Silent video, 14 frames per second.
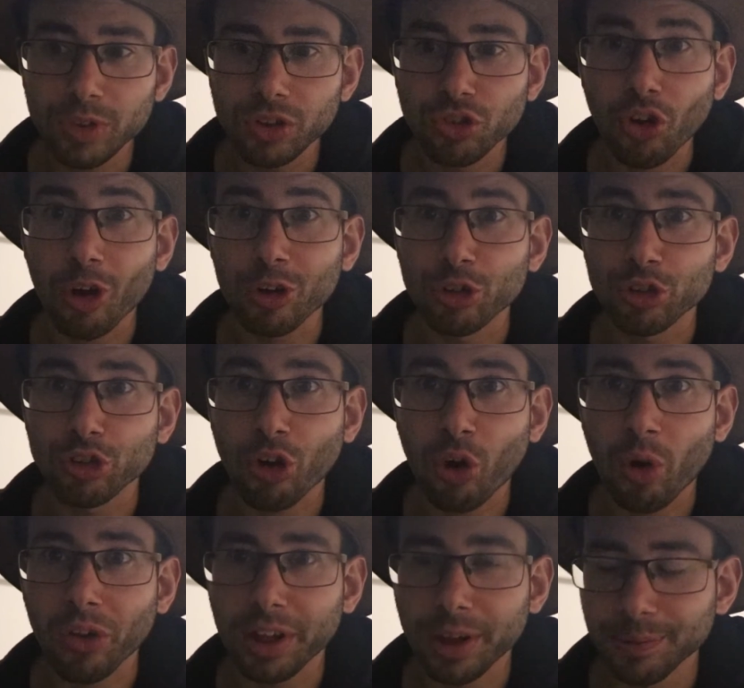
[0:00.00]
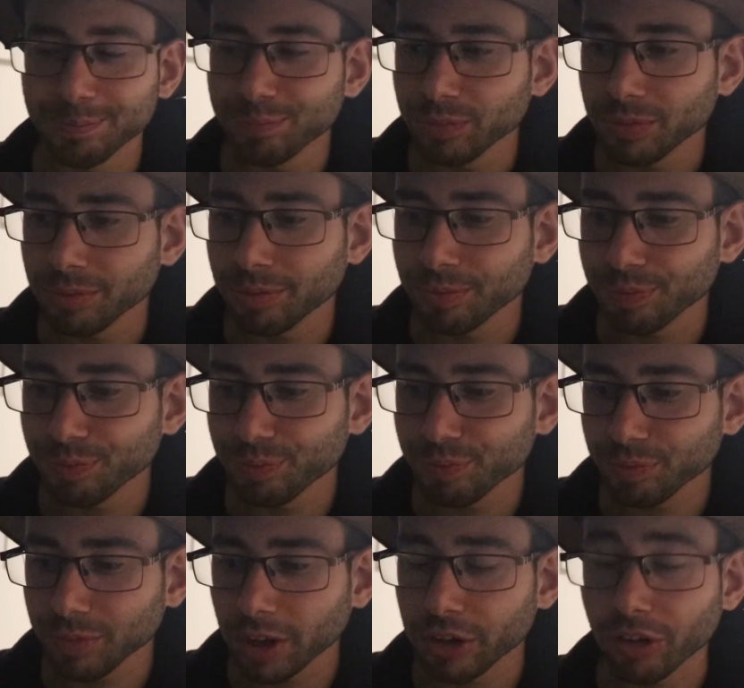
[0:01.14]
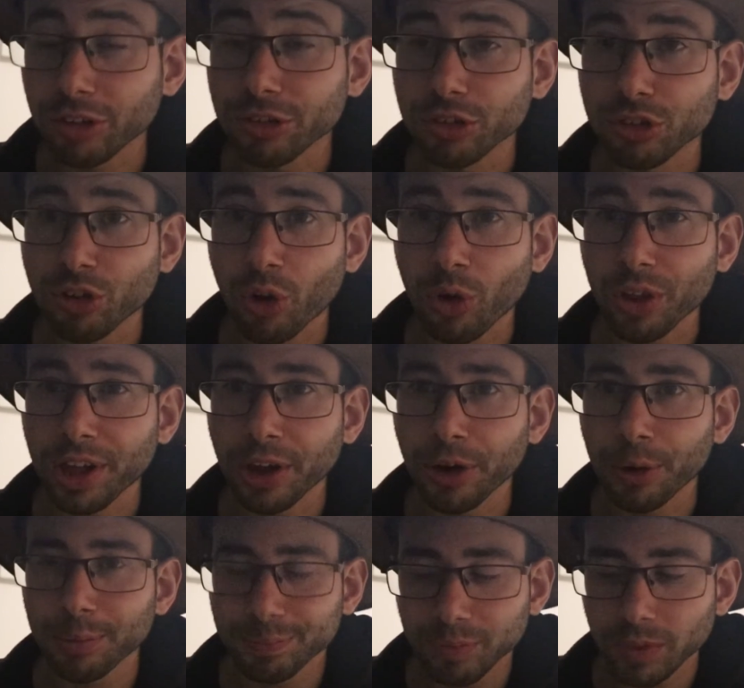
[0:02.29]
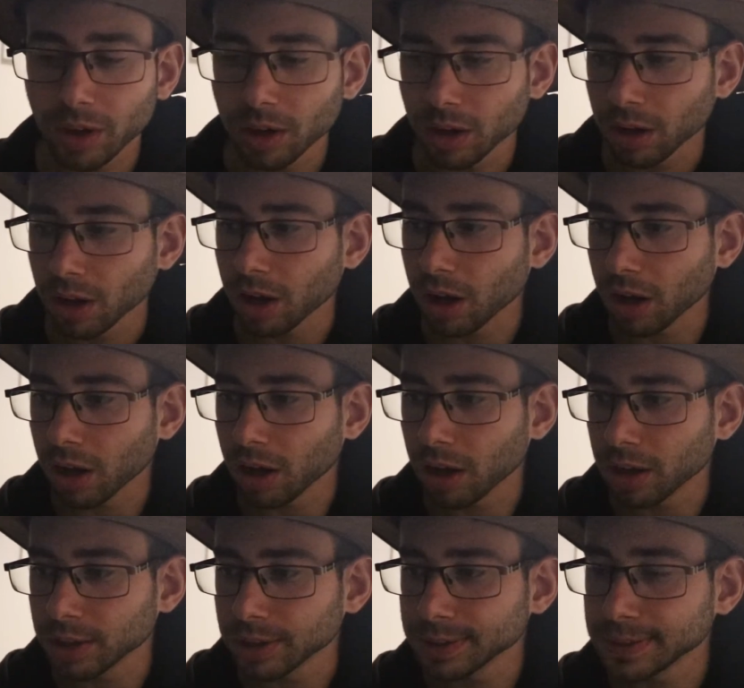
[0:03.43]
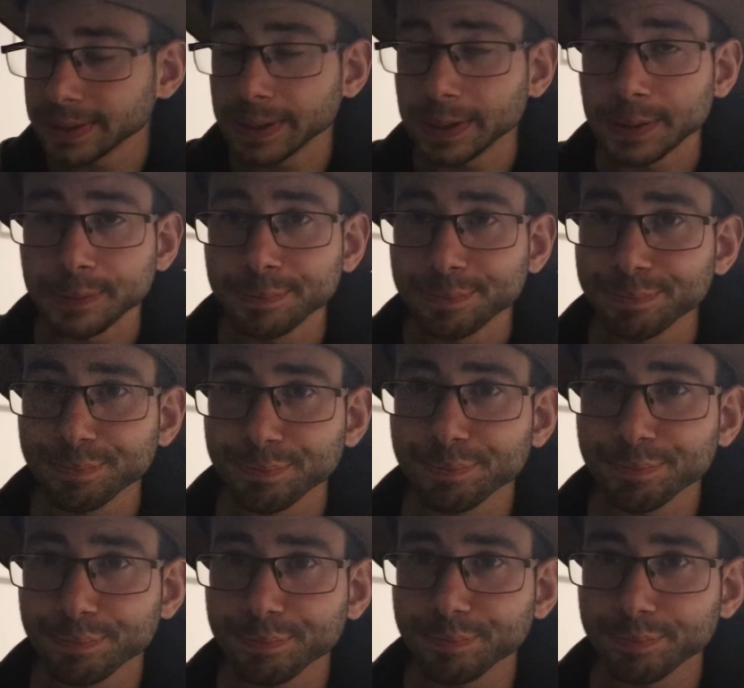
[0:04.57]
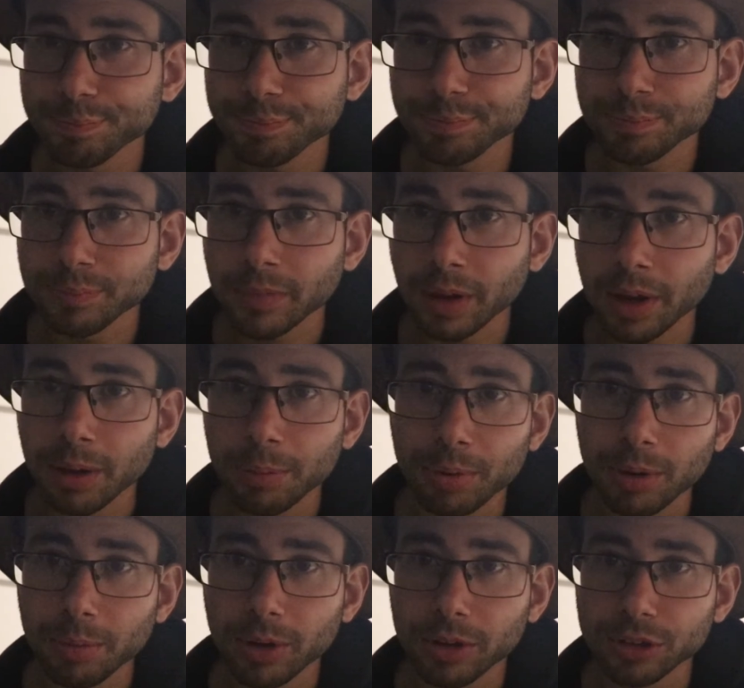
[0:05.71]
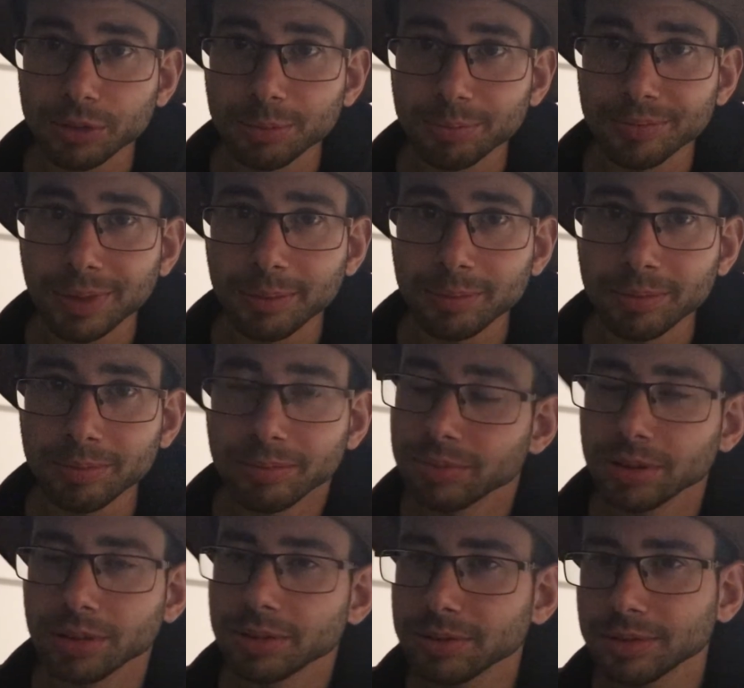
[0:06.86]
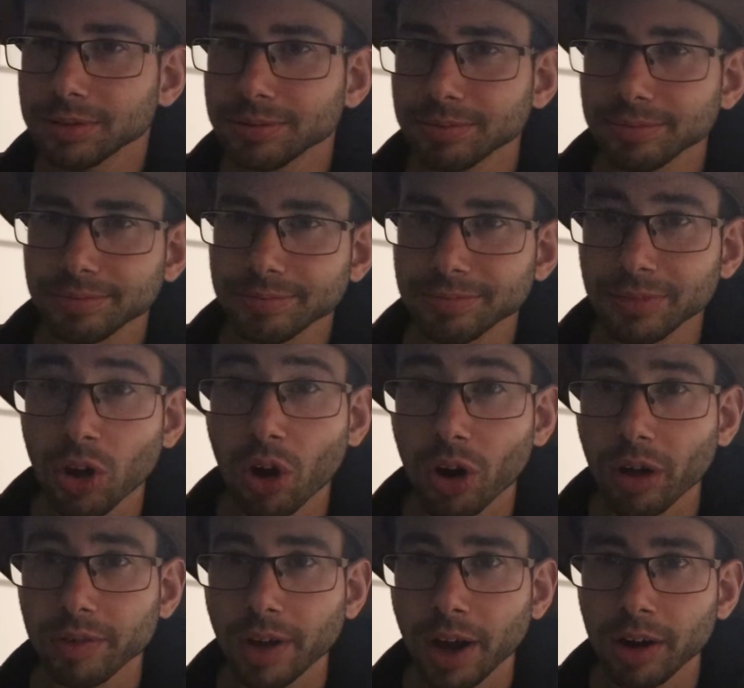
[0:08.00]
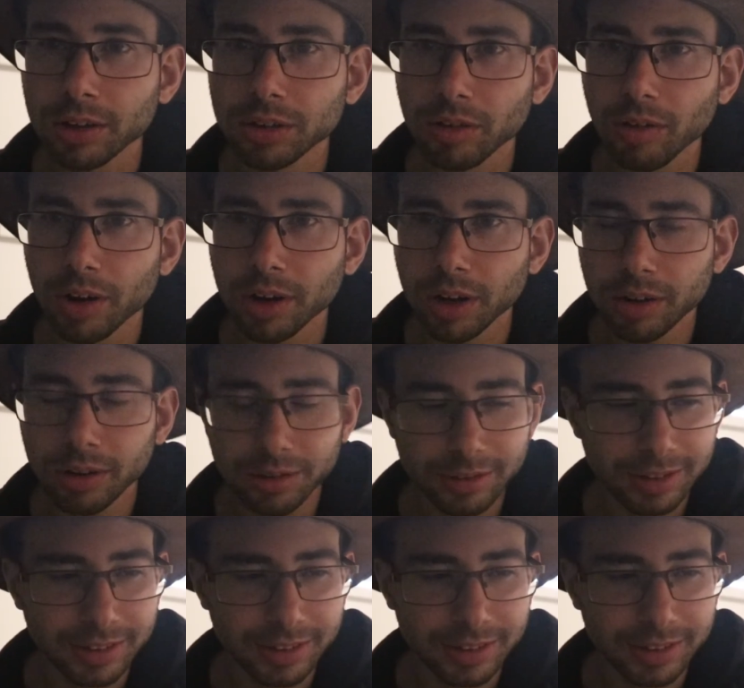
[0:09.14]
Sergeant Charlie. Sergeant Charlie here. Yeah. Yeah, pretty much. I'm gone off character right now.